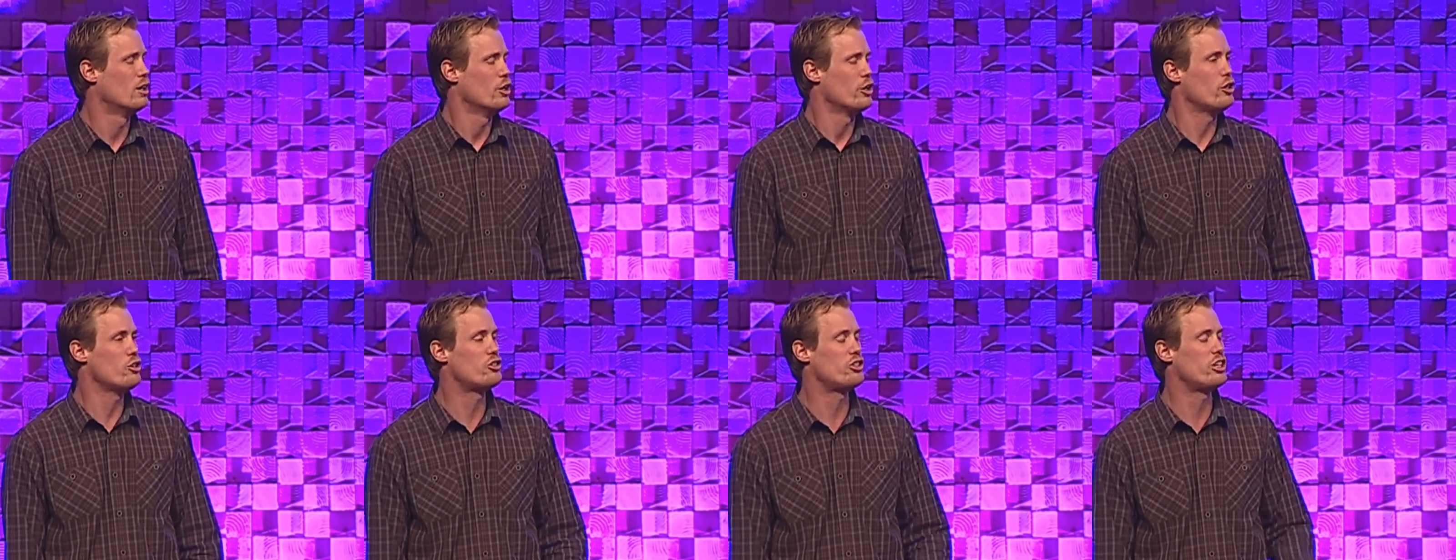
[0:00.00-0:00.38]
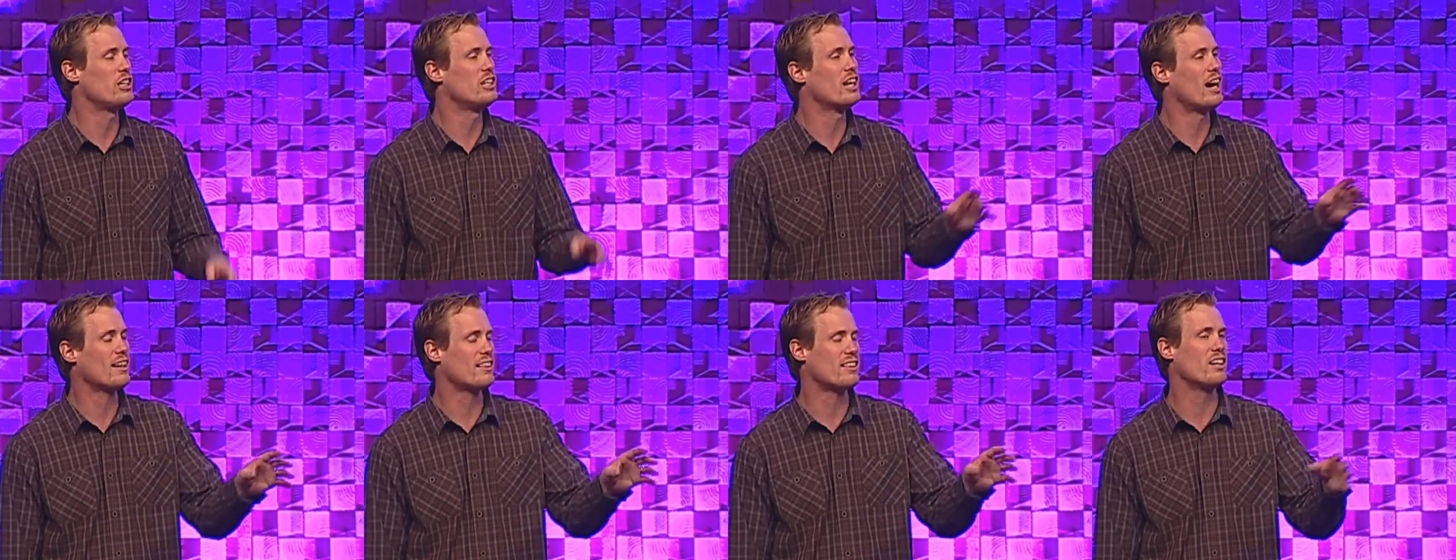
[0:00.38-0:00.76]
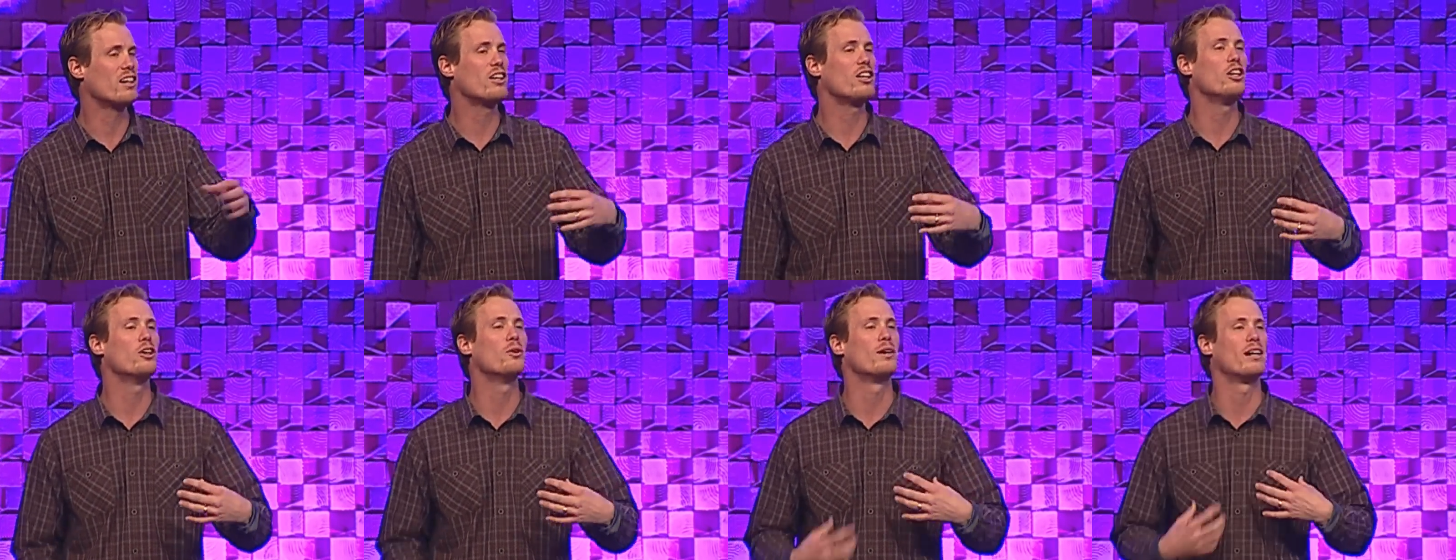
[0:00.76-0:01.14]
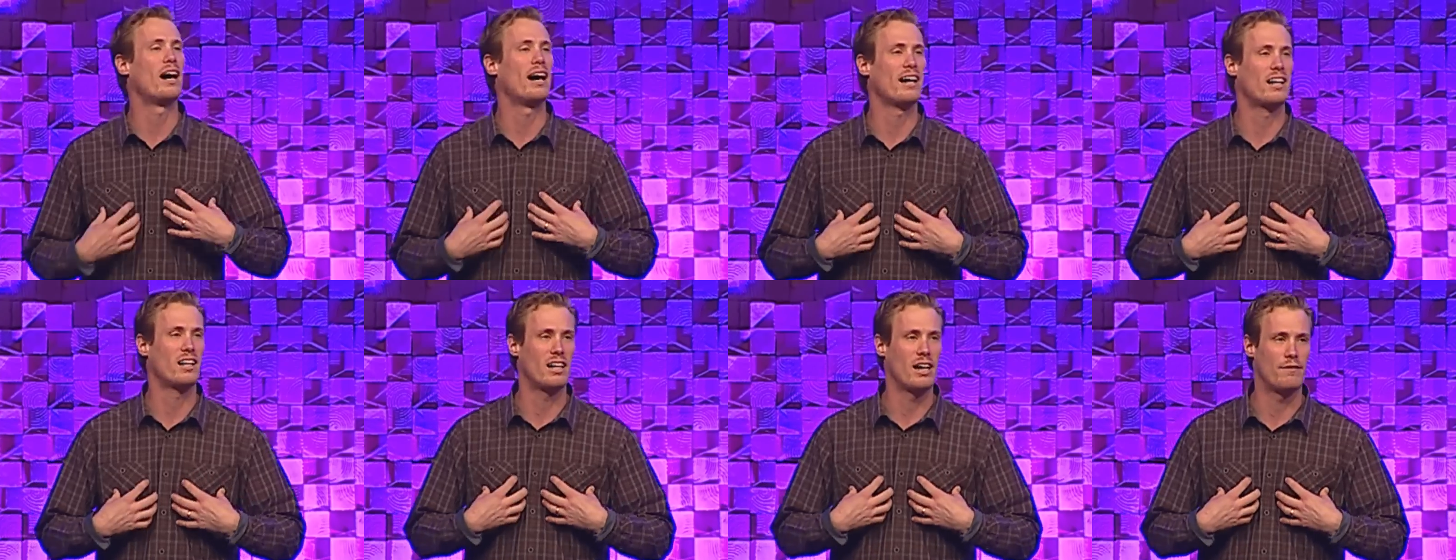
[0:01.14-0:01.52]
You see, nothing you and
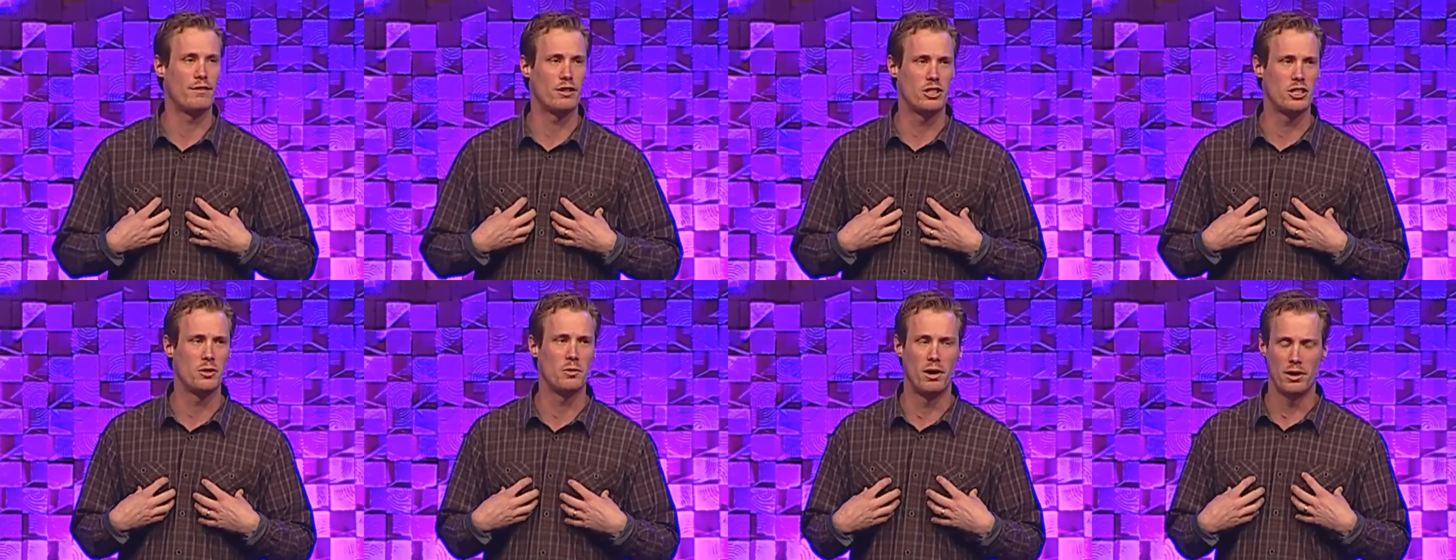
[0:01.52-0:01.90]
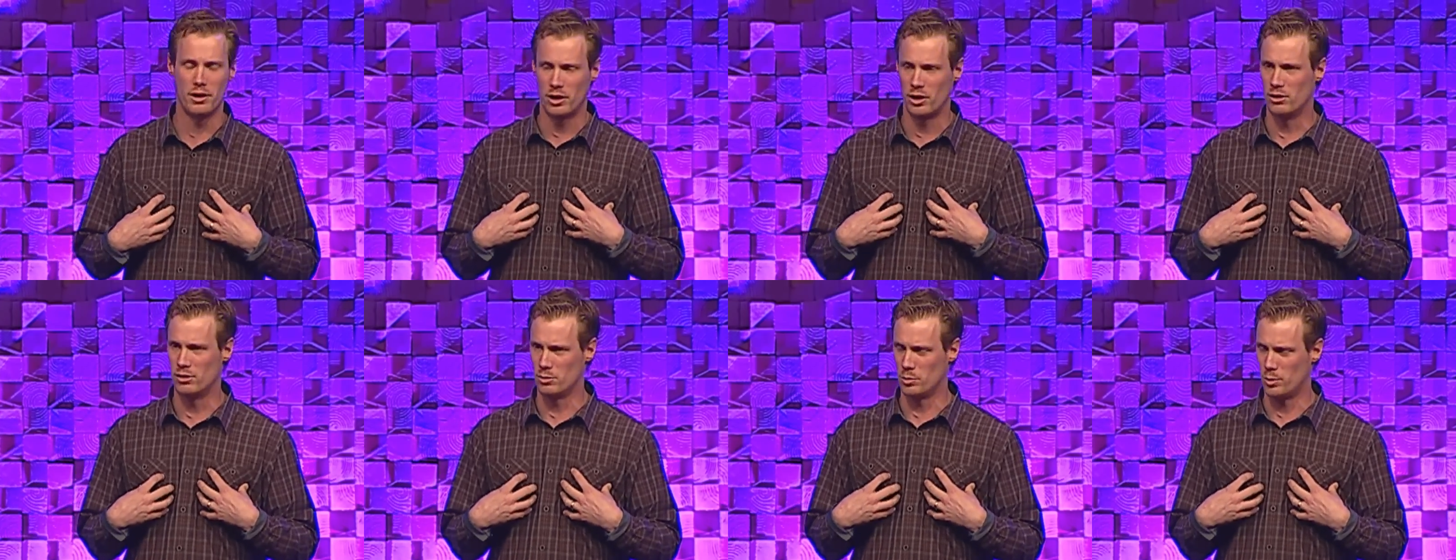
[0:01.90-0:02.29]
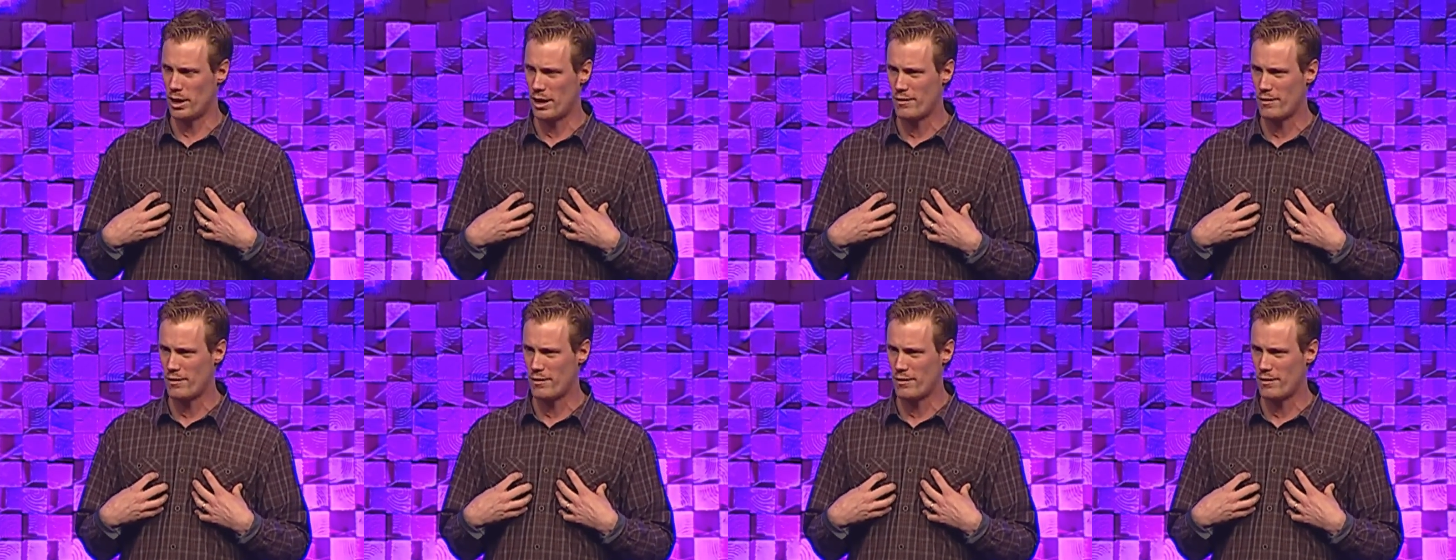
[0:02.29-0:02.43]
I could ever do on our own would